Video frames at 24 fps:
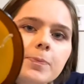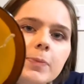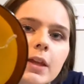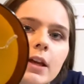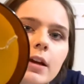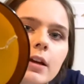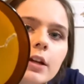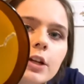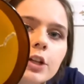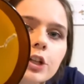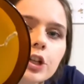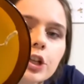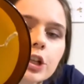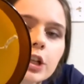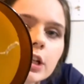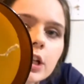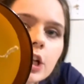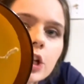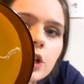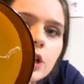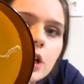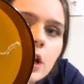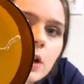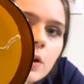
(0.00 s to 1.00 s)
You're going
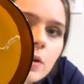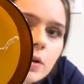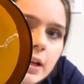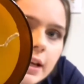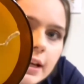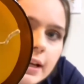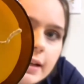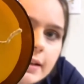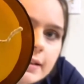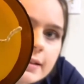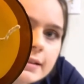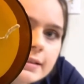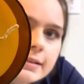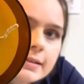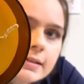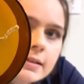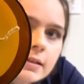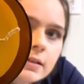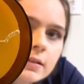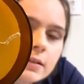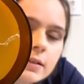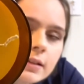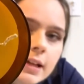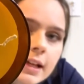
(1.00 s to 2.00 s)
to notice
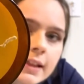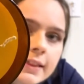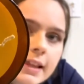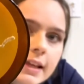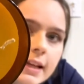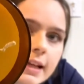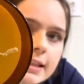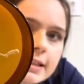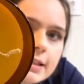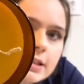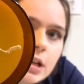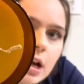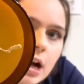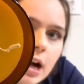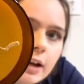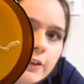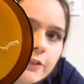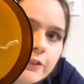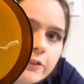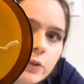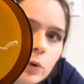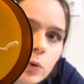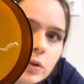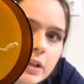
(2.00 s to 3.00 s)
that it's
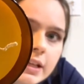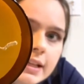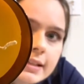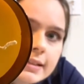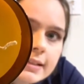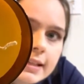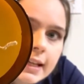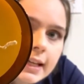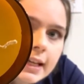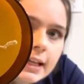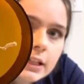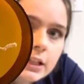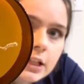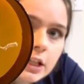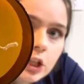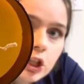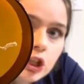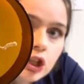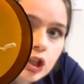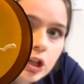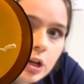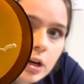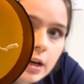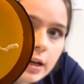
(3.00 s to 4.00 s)
not fully sticking to the
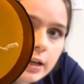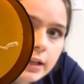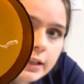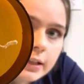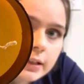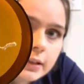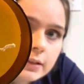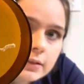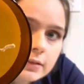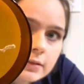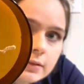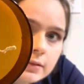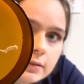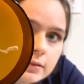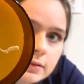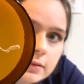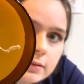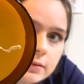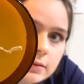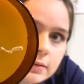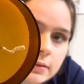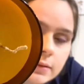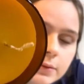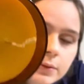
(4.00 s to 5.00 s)
jar.
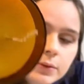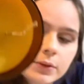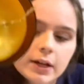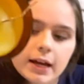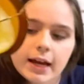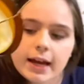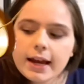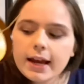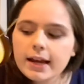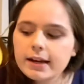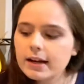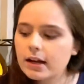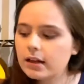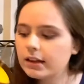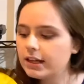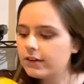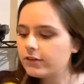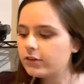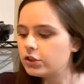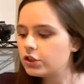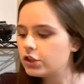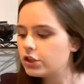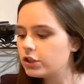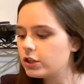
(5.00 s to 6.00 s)
Okay, and I'll
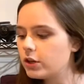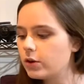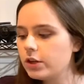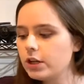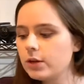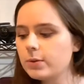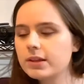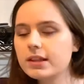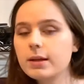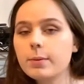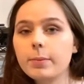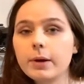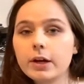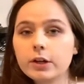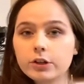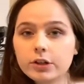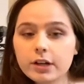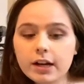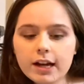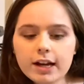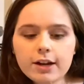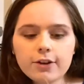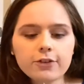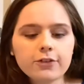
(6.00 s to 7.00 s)
even show you with a butter
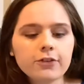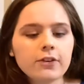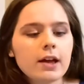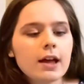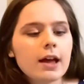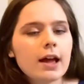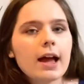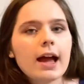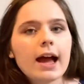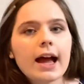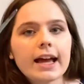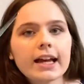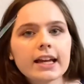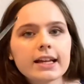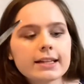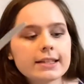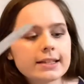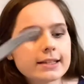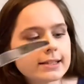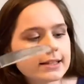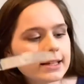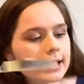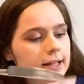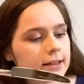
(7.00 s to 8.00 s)
knife. I can
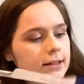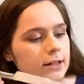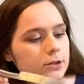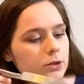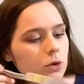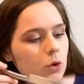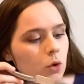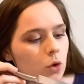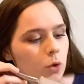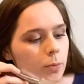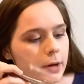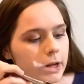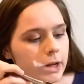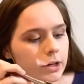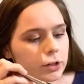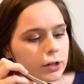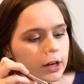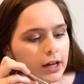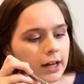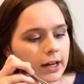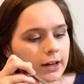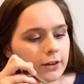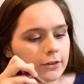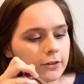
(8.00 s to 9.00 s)
stick this whole butter
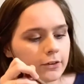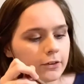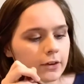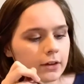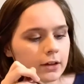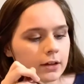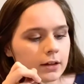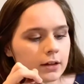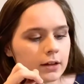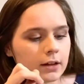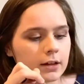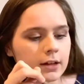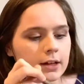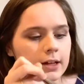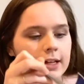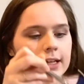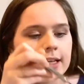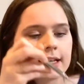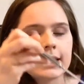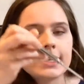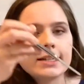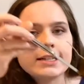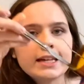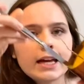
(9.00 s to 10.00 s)
knife
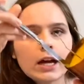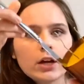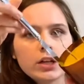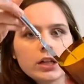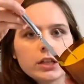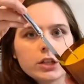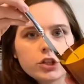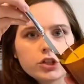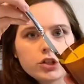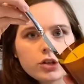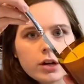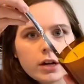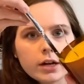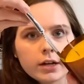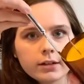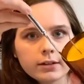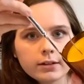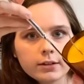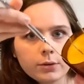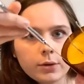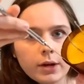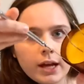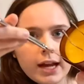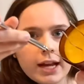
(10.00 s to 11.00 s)
down in the jar.
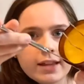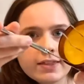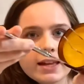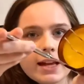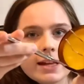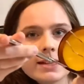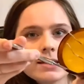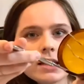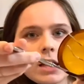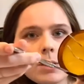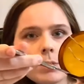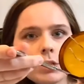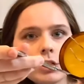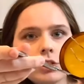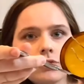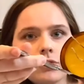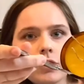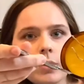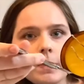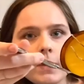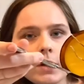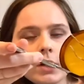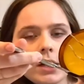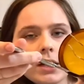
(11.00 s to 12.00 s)
Okay, that's how much
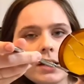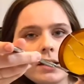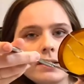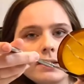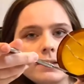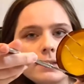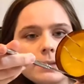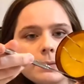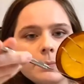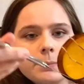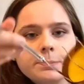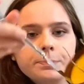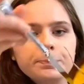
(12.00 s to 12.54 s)
room there is.